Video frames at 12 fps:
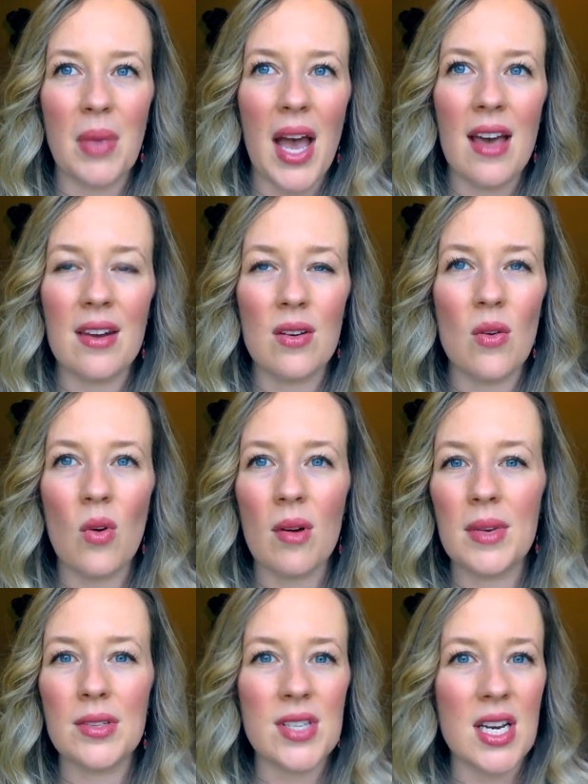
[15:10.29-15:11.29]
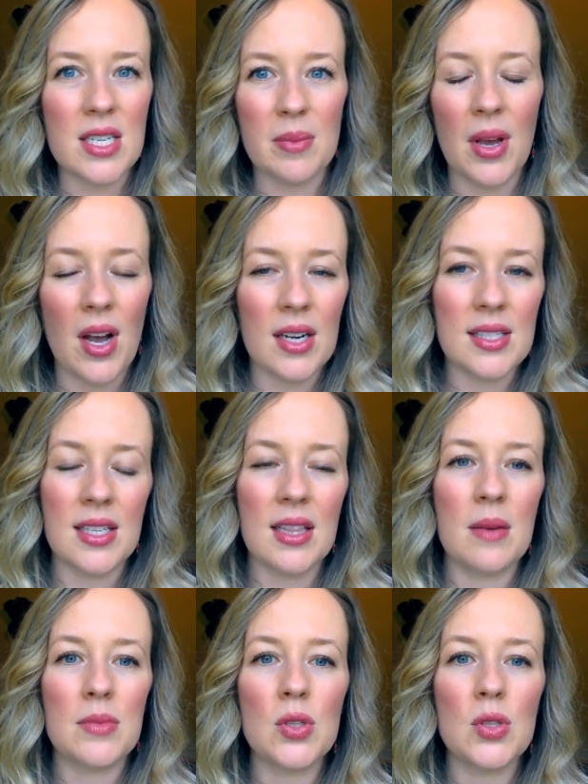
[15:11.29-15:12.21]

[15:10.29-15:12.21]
bad hormones and antibiotics in them.